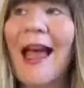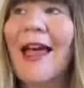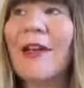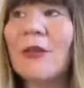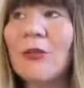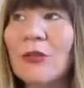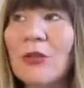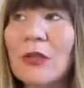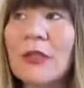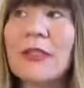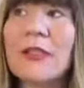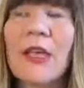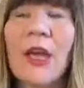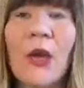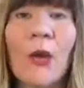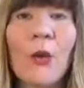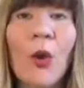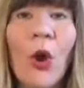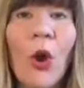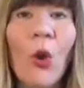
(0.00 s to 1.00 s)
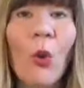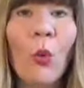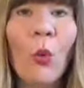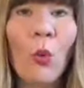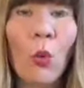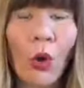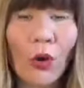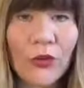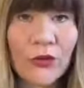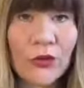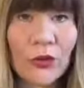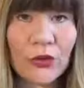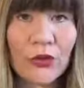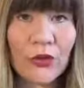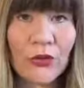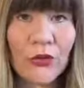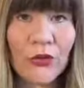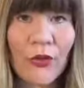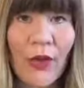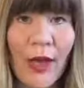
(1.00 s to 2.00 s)
and also what sort
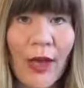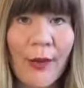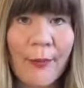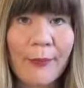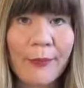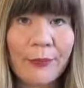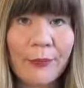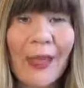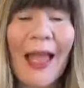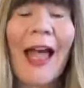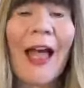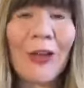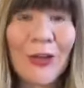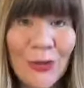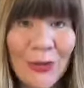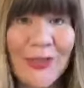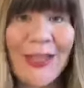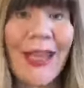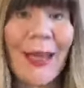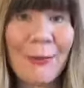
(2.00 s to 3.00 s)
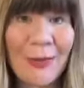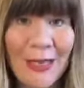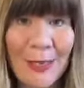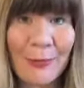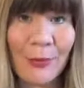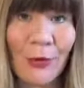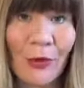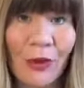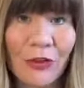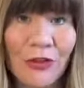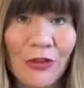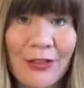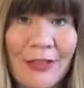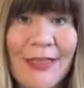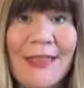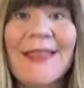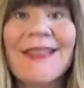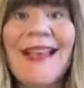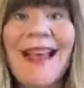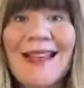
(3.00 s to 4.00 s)
of how you would get people on your list,